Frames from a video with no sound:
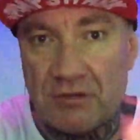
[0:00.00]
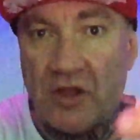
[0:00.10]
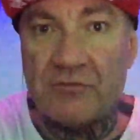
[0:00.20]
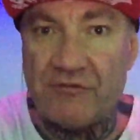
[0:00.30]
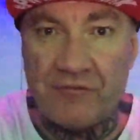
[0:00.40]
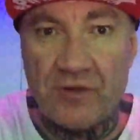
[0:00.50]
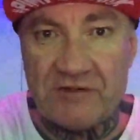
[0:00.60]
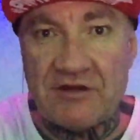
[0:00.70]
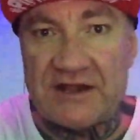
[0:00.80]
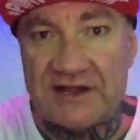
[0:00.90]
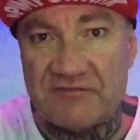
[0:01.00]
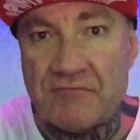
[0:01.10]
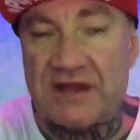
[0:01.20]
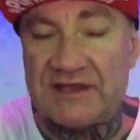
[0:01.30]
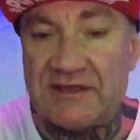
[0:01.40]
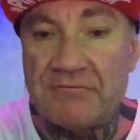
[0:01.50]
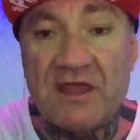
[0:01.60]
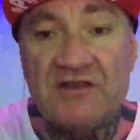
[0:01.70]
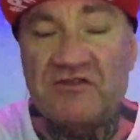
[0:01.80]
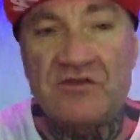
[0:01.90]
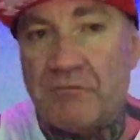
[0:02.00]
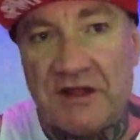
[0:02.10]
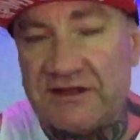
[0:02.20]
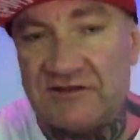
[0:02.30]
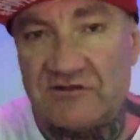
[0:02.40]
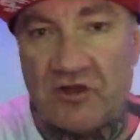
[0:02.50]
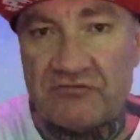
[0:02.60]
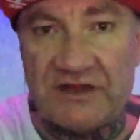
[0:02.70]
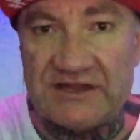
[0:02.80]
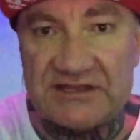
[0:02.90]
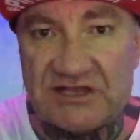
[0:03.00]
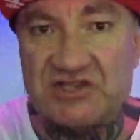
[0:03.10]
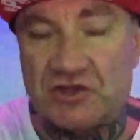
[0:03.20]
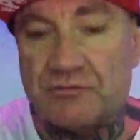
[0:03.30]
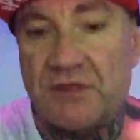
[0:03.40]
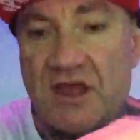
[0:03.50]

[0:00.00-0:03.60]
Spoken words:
long before I run out of money. So the money is not really an issue.